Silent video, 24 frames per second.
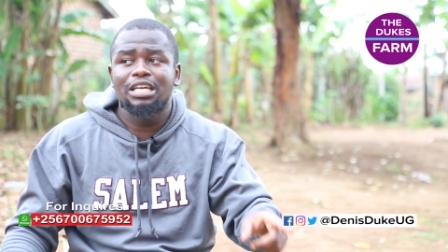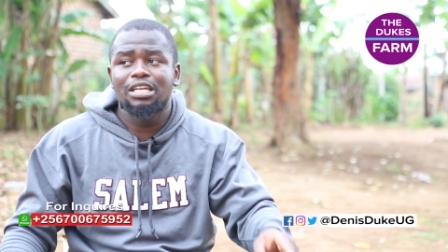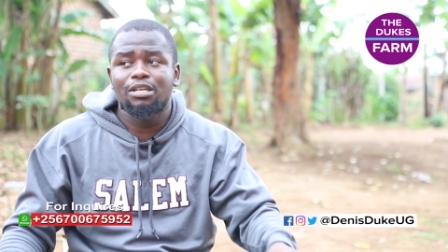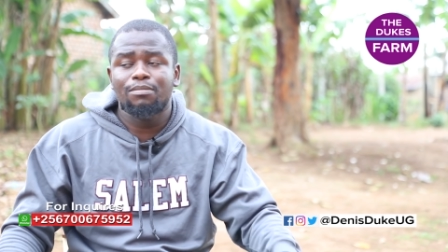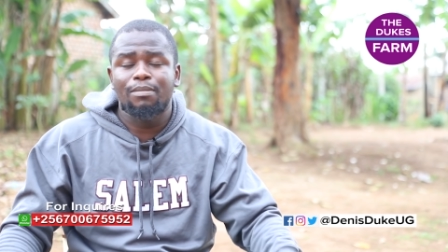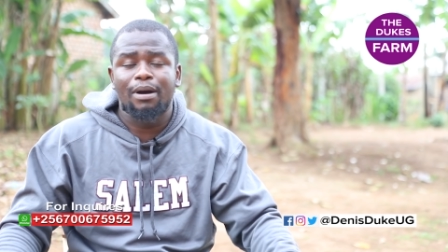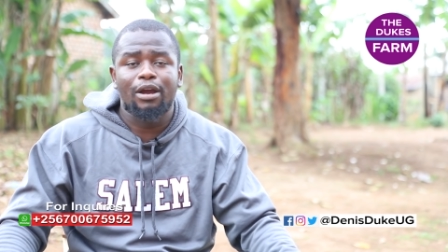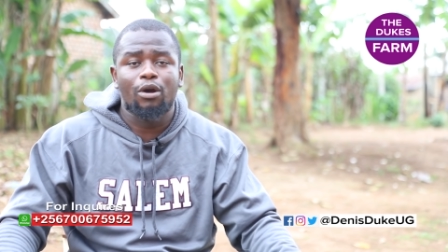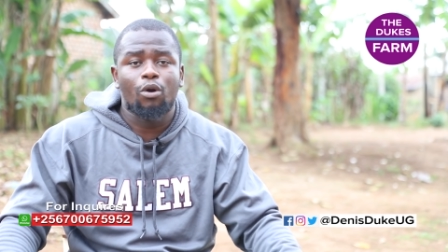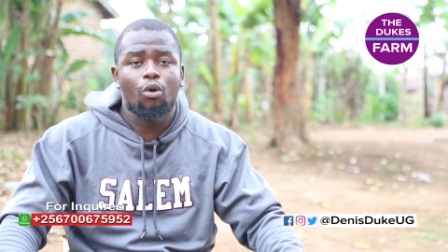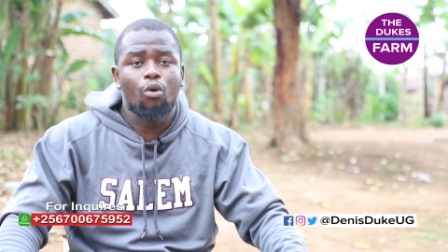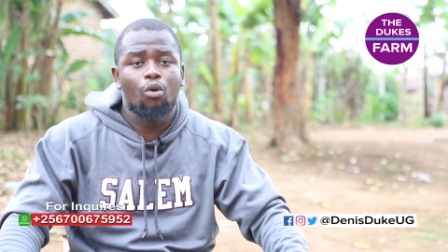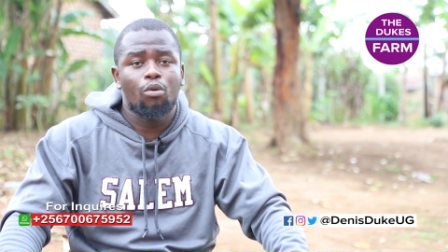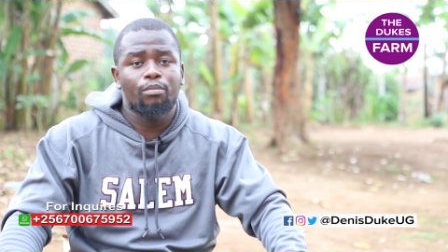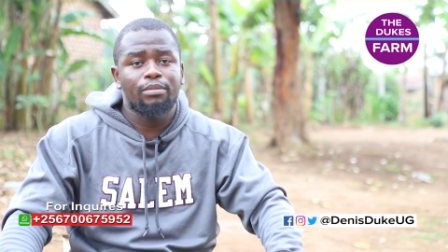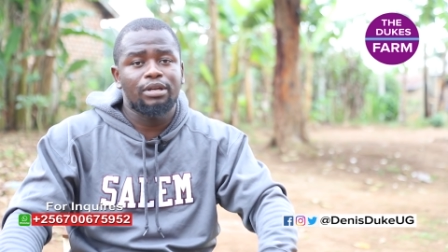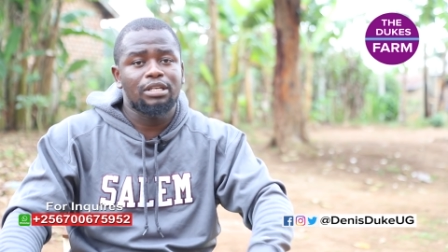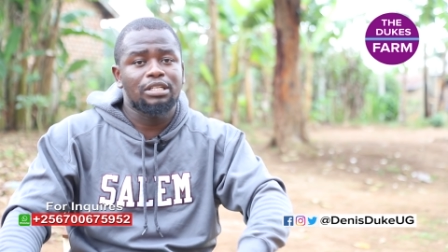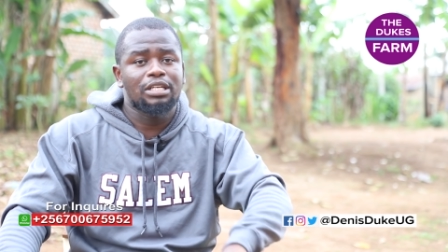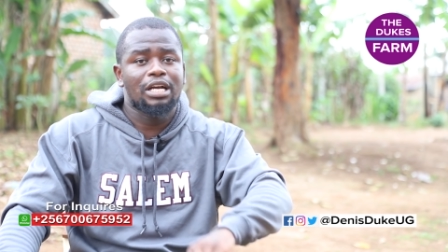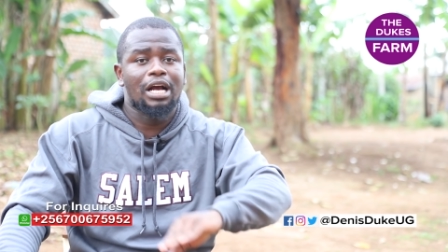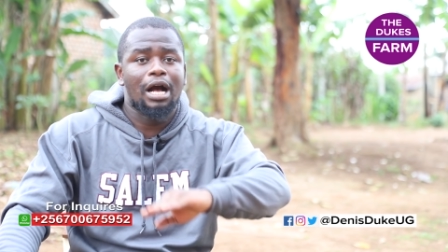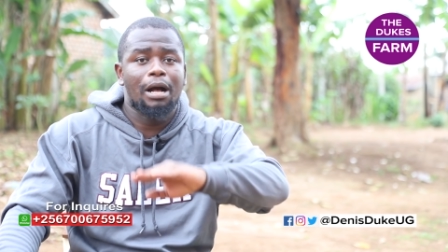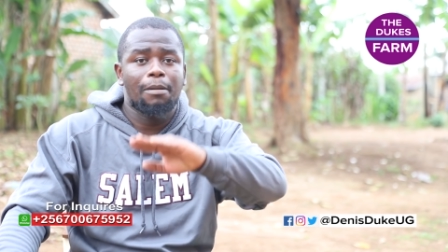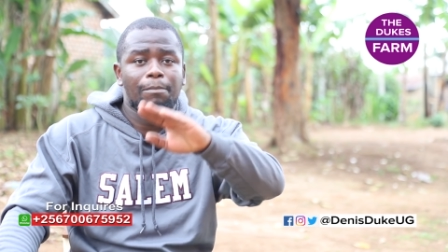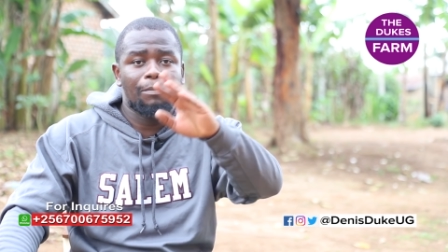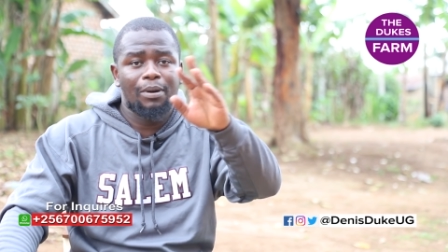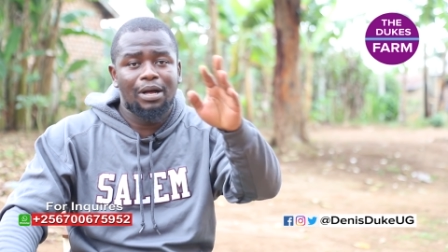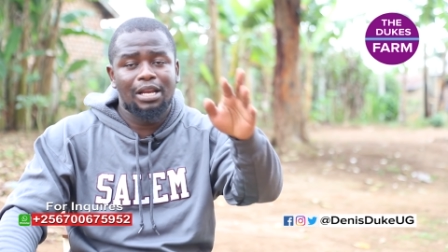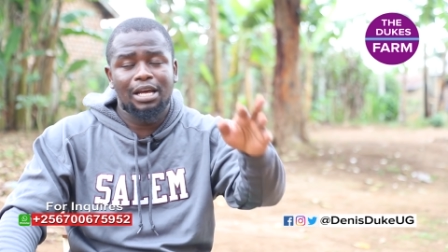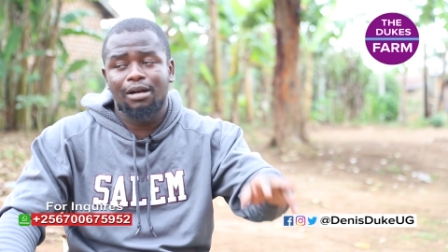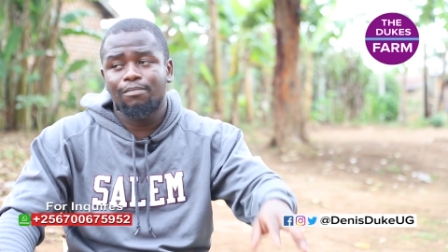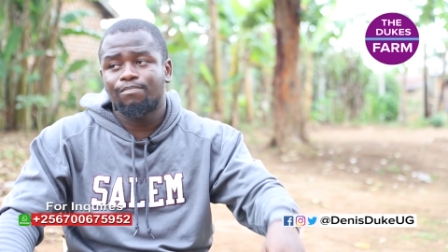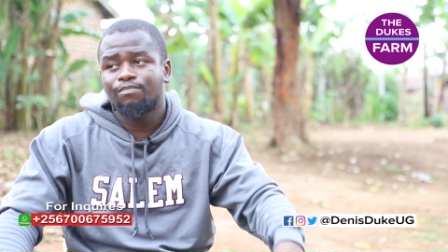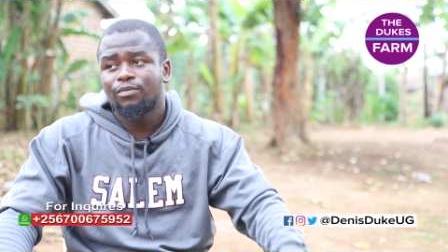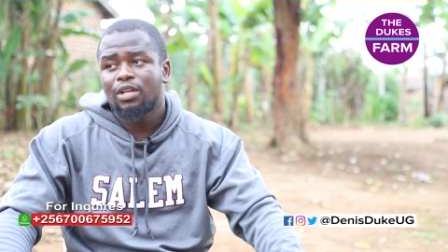in my home in
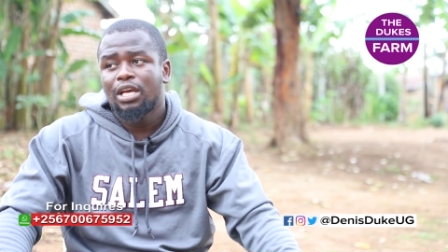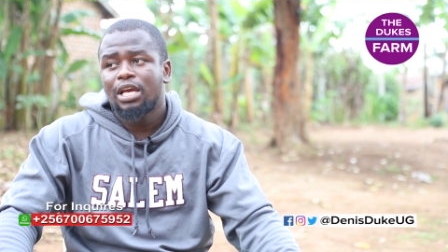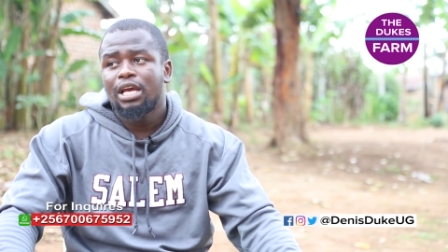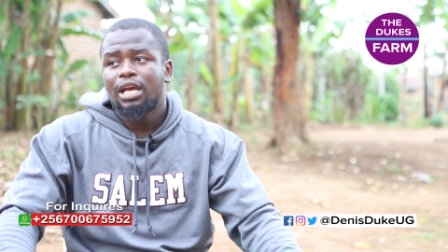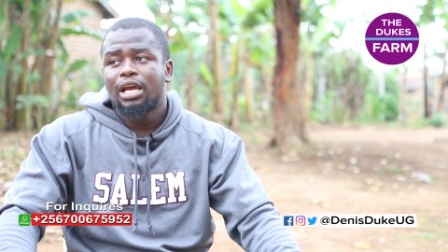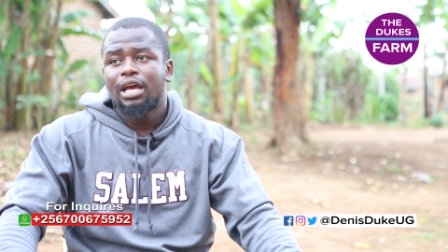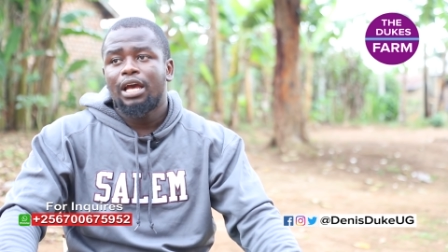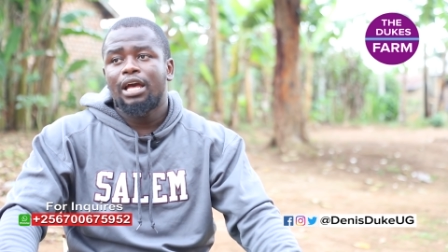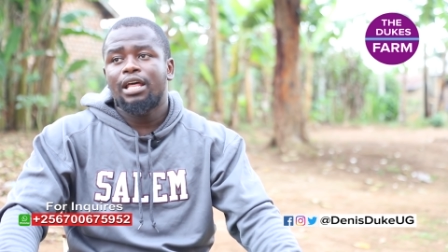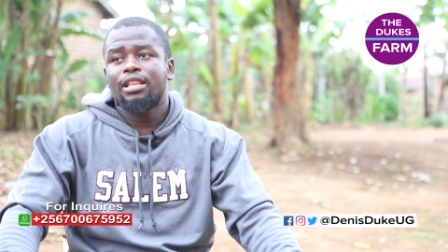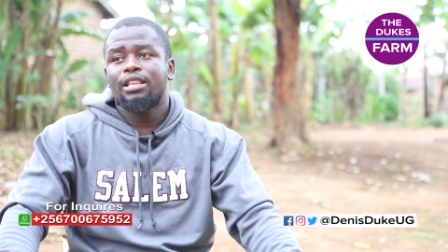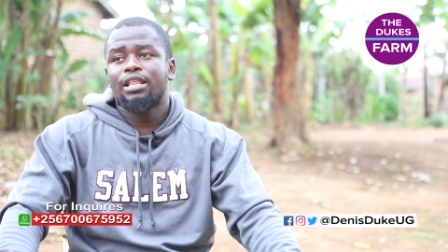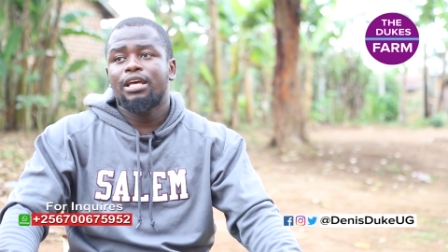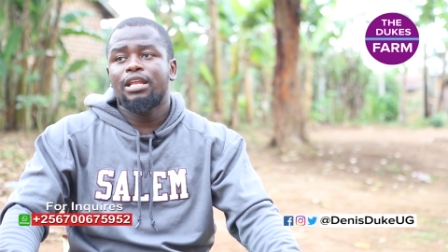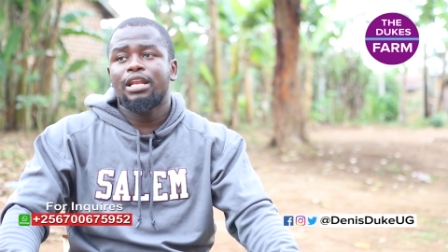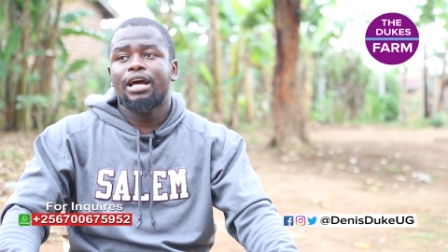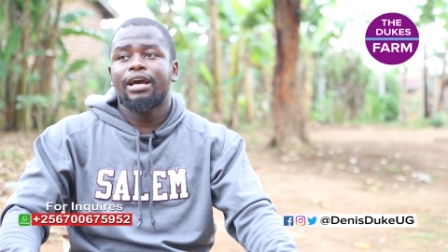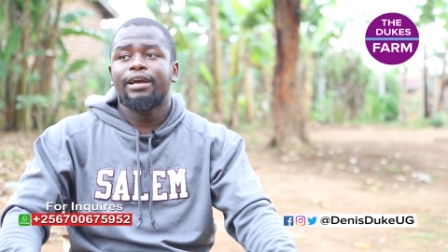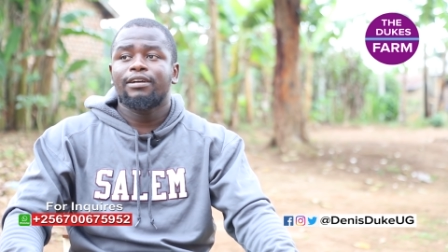Kampala, and then